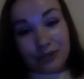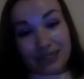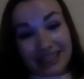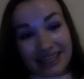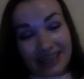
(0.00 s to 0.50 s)

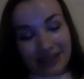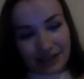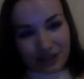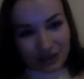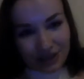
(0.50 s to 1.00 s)
take
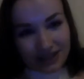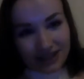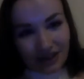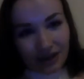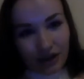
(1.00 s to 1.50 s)
X-rays.
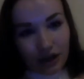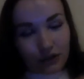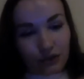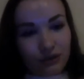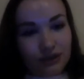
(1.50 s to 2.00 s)

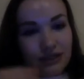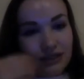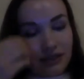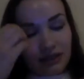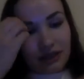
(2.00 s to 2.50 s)
Don't
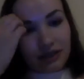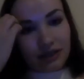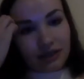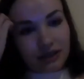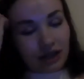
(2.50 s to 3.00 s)

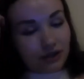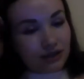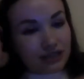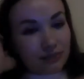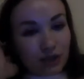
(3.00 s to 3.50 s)

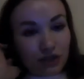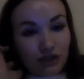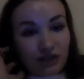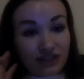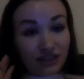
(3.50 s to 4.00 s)
currently
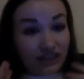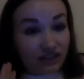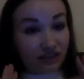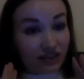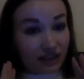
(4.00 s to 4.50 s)
specialize in
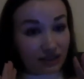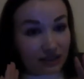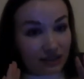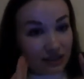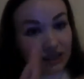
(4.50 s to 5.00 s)
anything
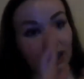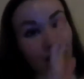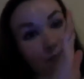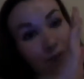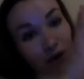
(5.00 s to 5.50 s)
else
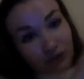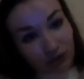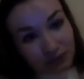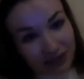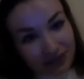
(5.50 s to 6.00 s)
apart
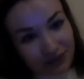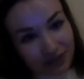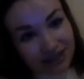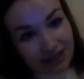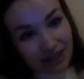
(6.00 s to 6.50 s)
from
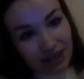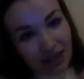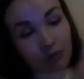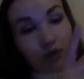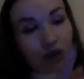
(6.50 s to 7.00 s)
X-rays,
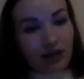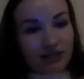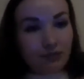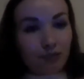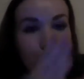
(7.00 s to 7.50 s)

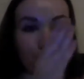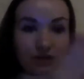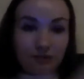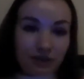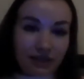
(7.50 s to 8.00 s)
plus
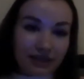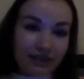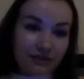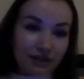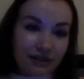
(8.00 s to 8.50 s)
portable
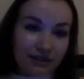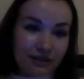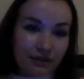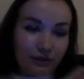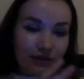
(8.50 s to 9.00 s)
X-rays.
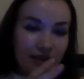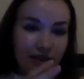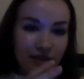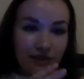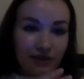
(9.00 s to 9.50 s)
So the
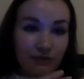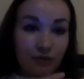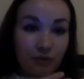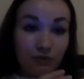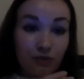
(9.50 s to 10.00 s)
X-rays that we
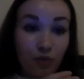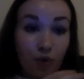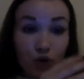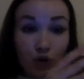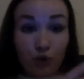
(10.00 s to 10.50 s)
perform
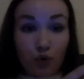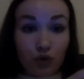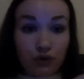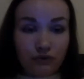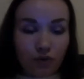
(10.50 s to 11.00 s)
on the
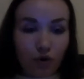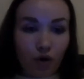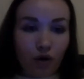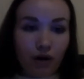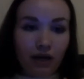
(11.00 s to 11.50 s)
wards for